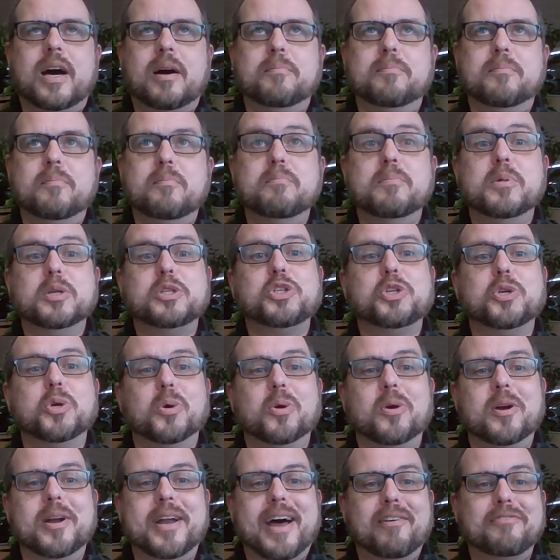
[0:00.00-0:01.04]
um,
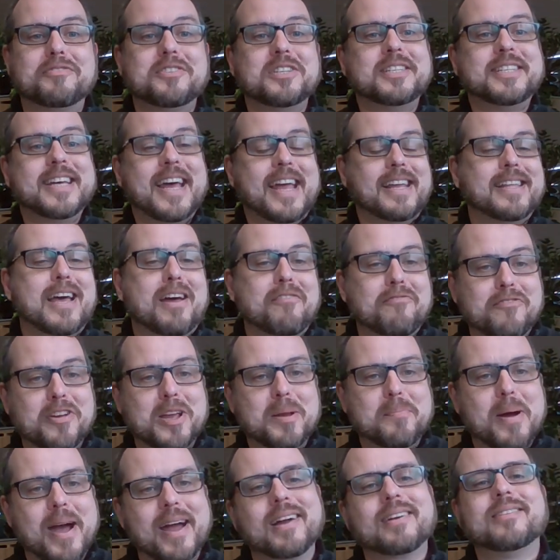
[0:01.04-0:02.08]
mature enough to take that
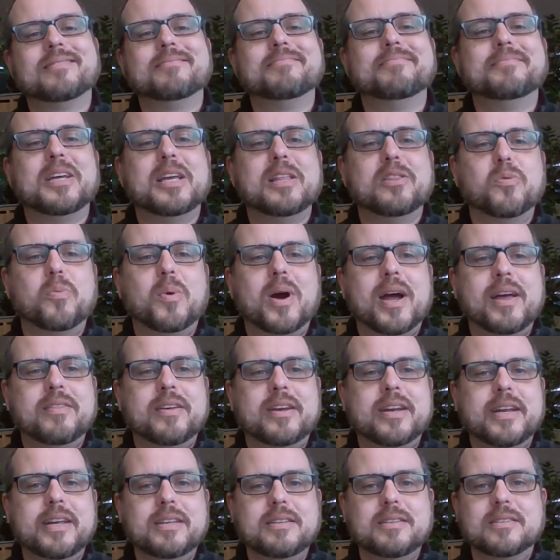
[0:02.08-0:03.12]
feedback in the way
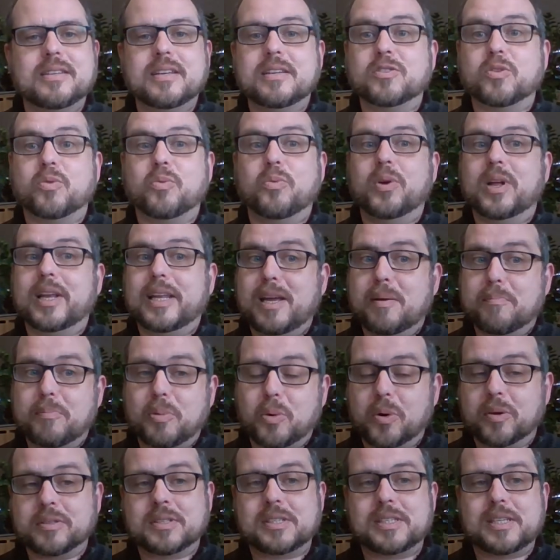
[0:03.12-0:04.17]
that it is is a really
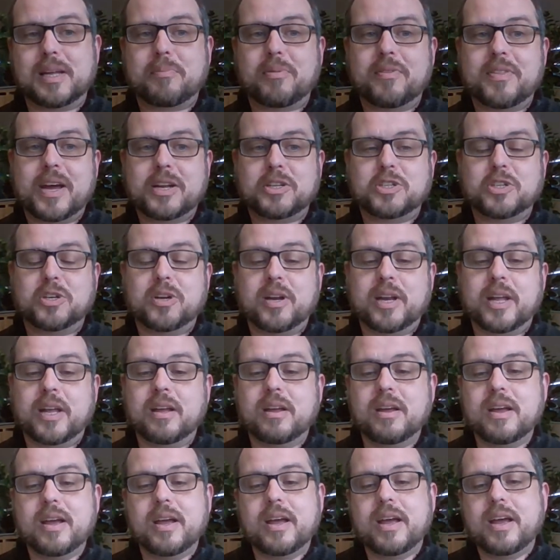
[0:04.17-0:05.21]
important step of that journey.